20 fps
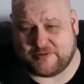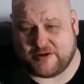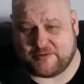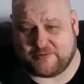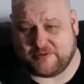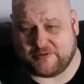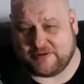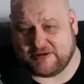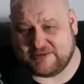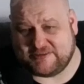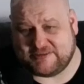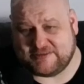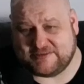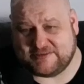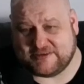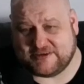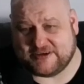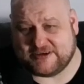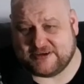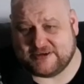Rodrigues
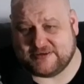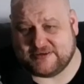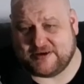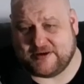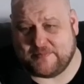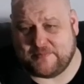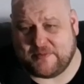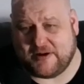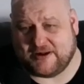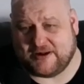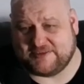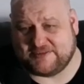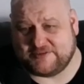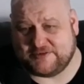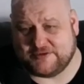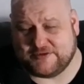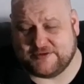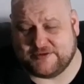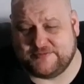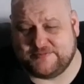is a
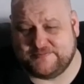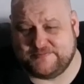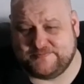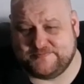monster.